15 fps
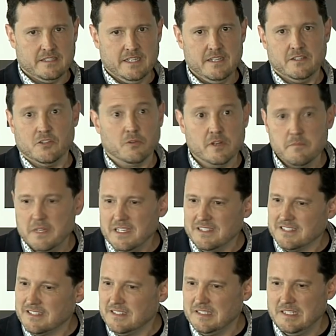in 30
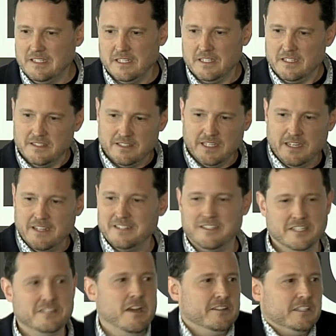minutes
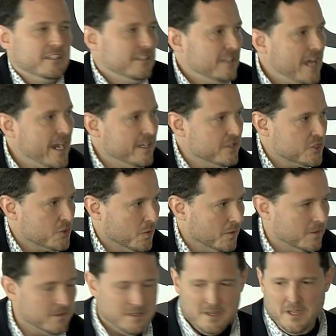it's not that the line is
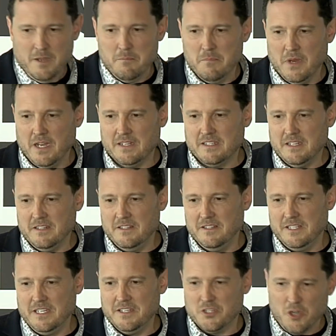shorter, but the